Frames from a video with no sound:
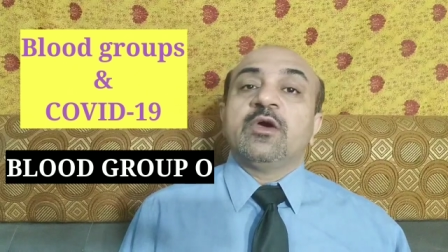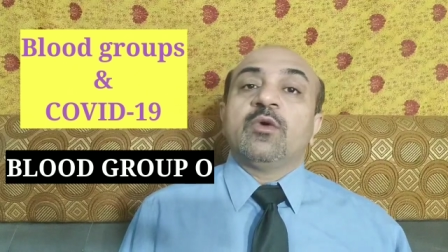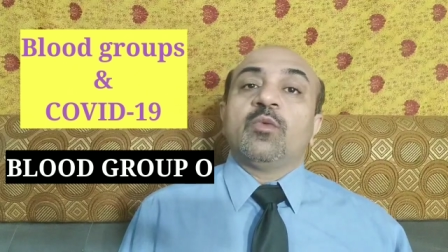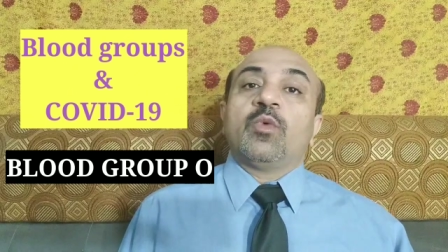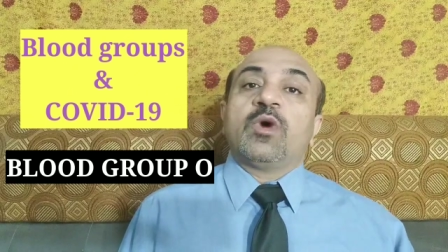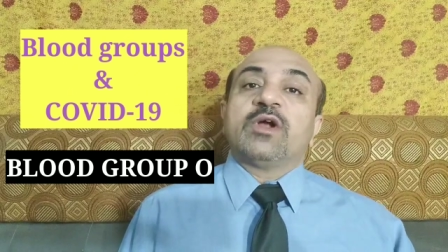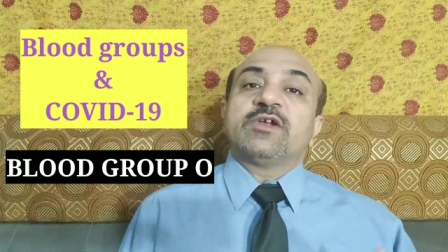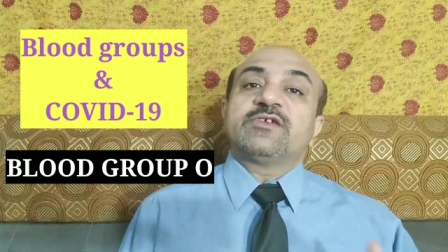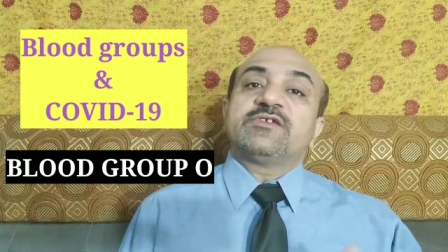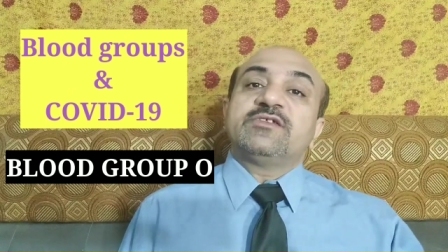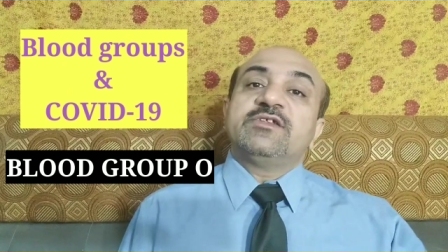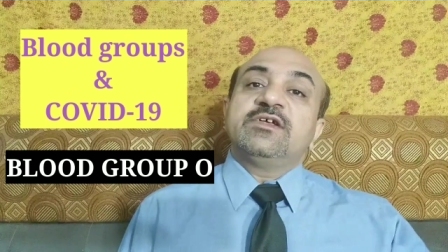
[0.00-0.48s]

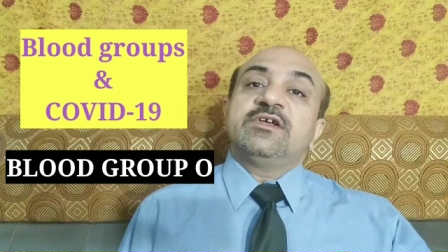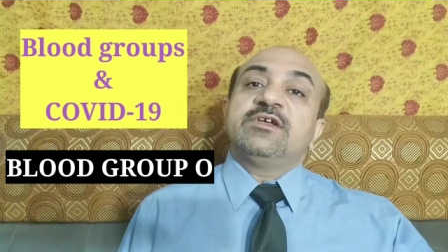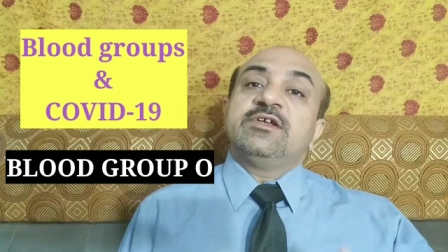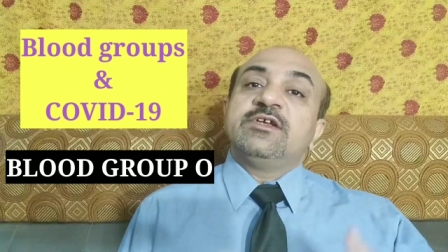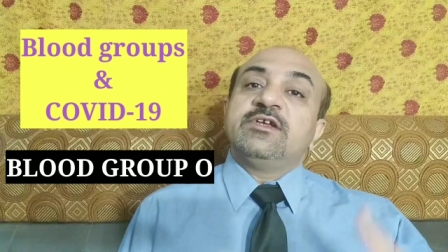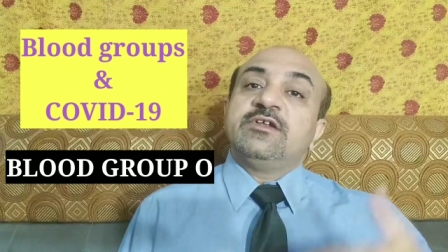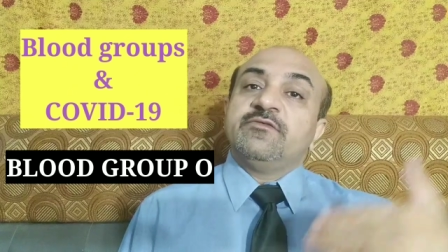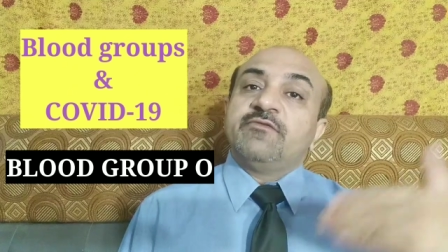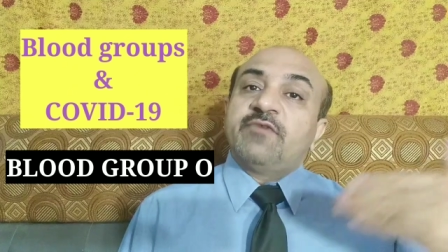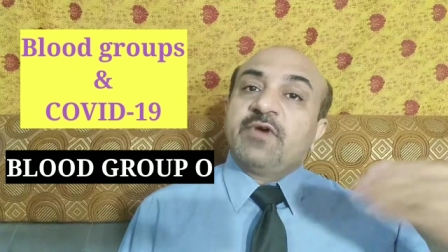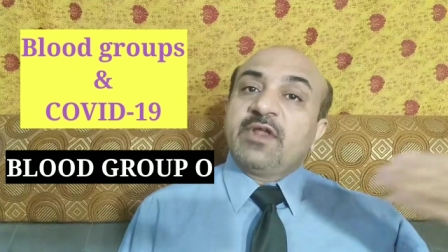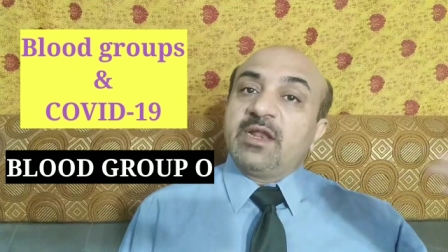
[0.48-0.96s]
once they
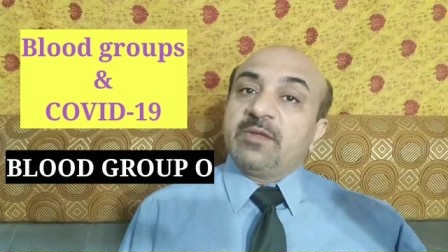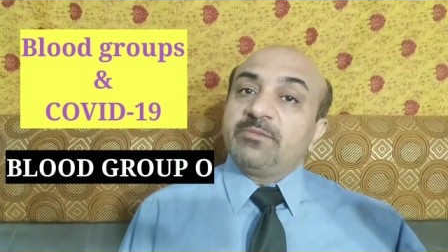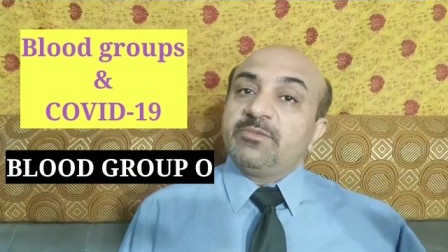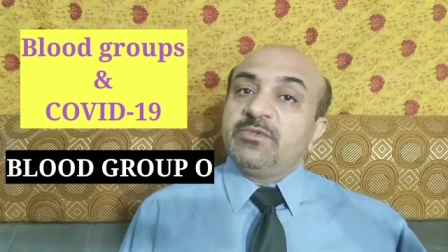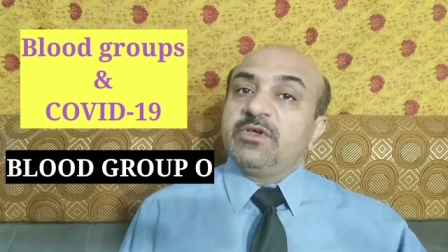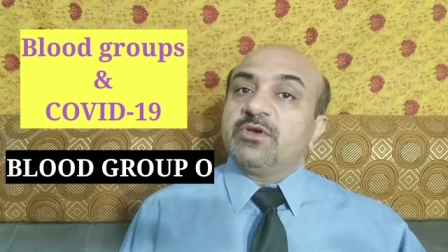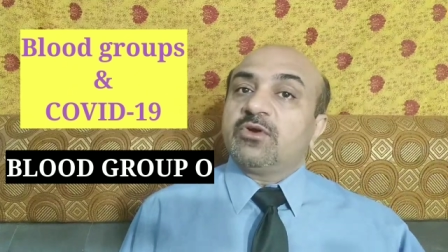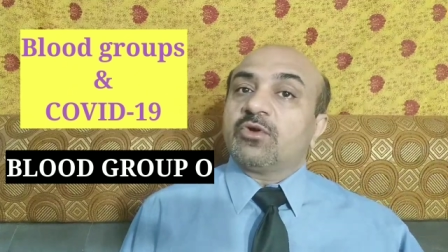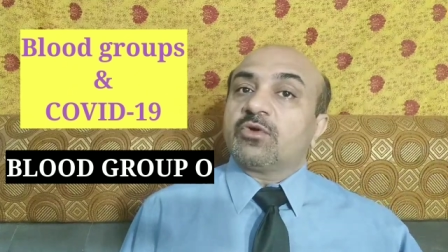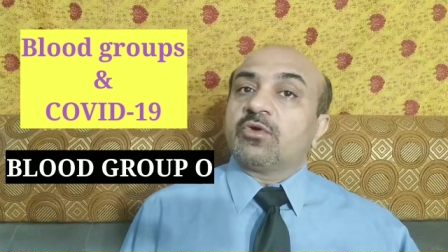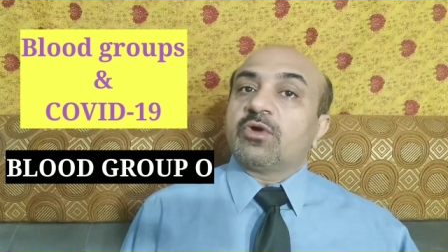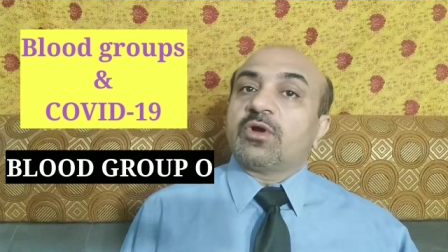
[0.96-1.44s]
develop the
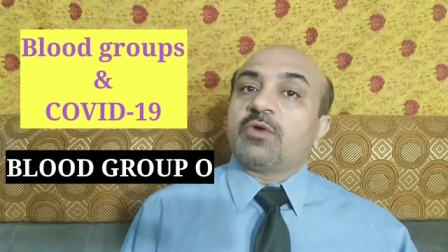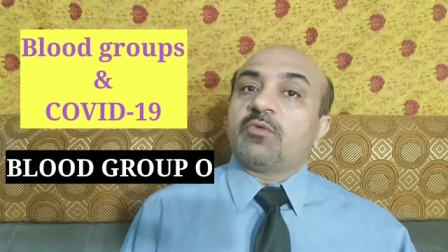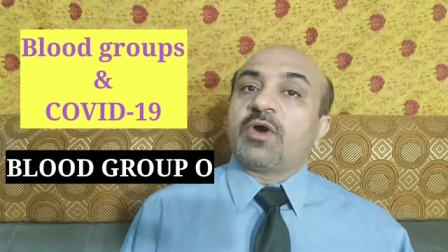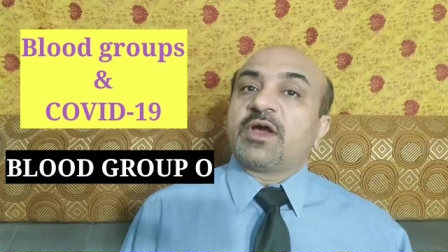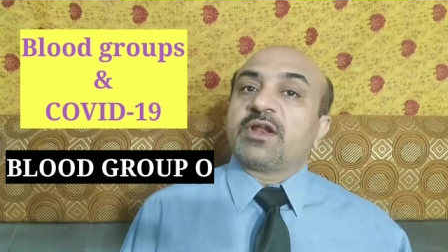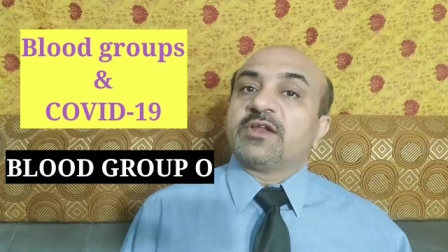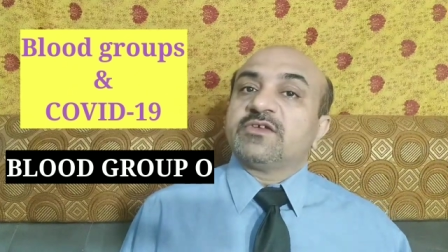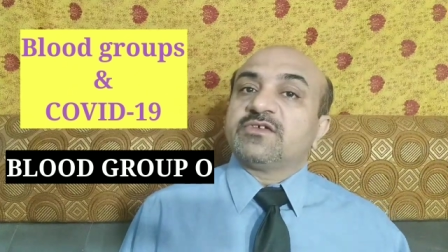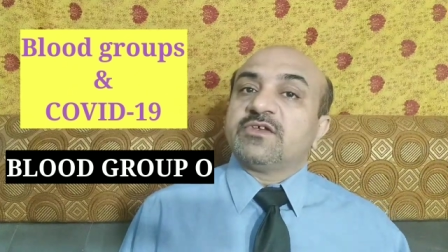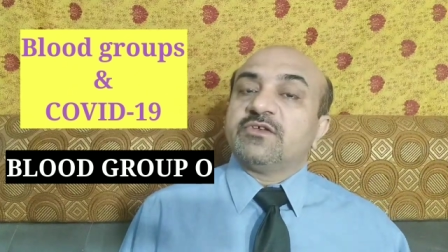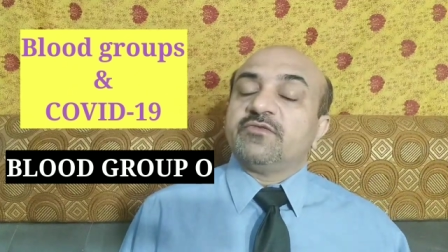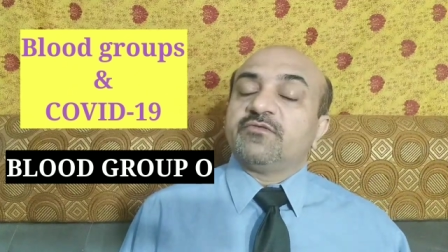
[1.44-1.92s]

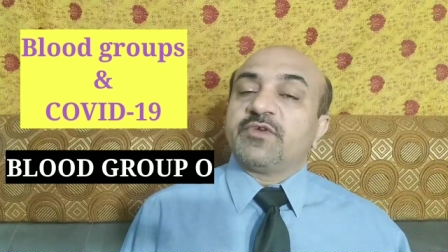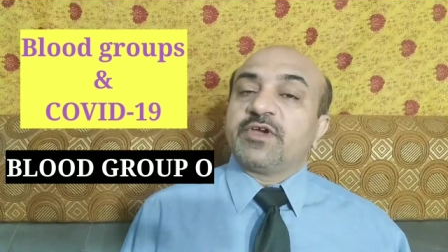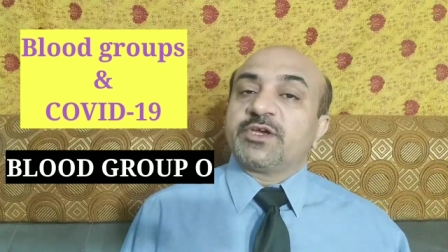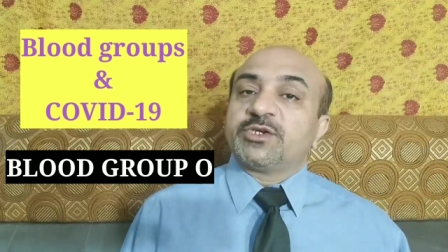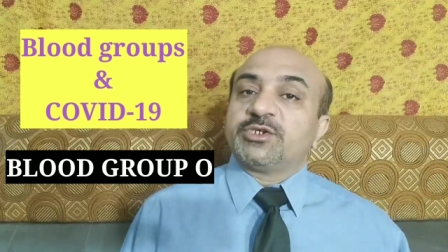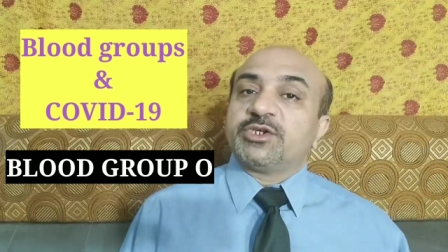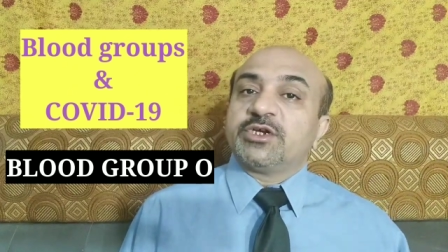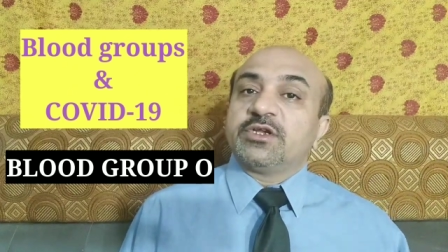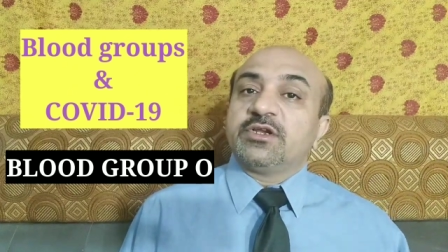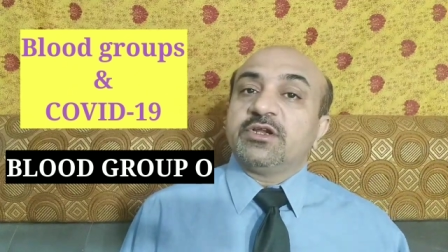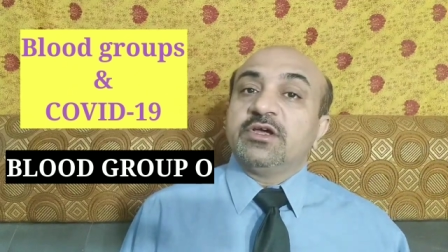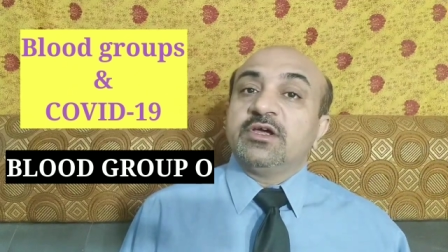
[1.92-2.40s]
coronavirus
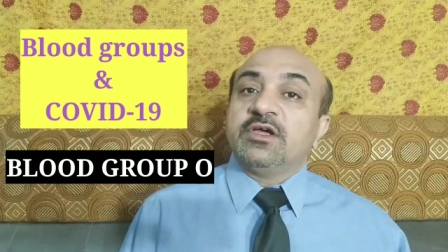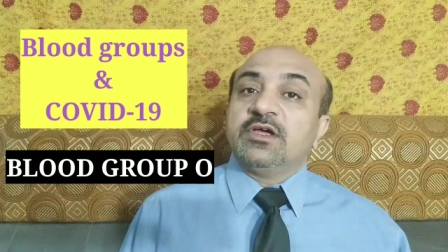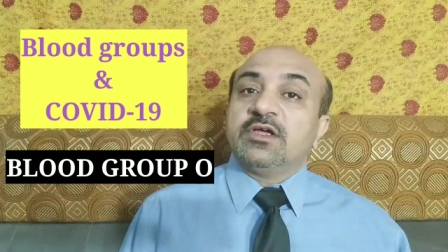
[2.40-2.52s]
infection,